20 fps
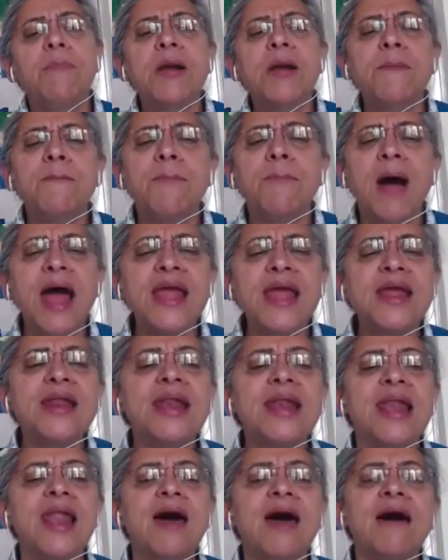But by
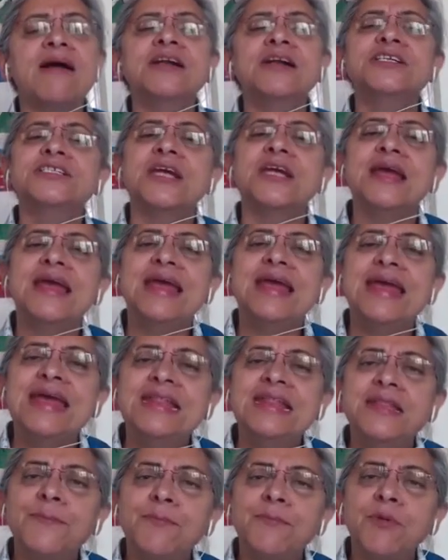and large,
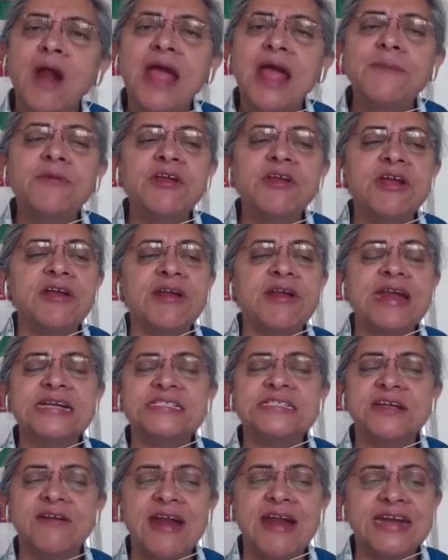in the primary
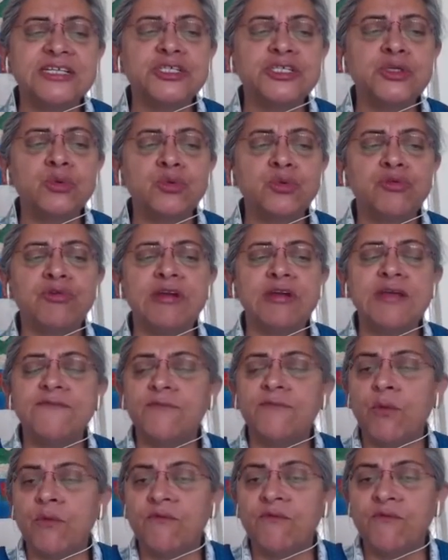grades, grades 2, 3,
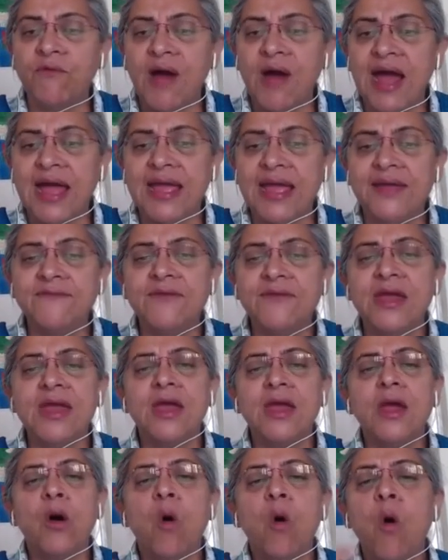4, 5,
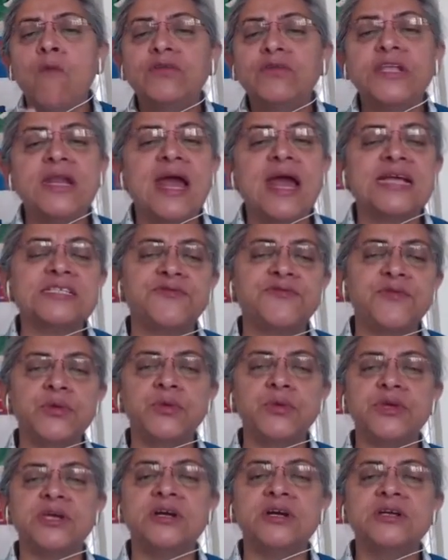over the last
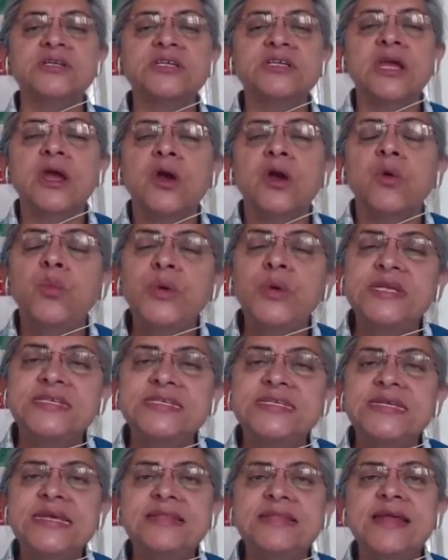few years, we
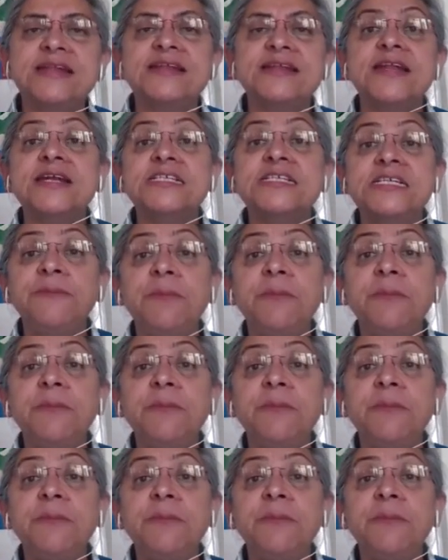see that in a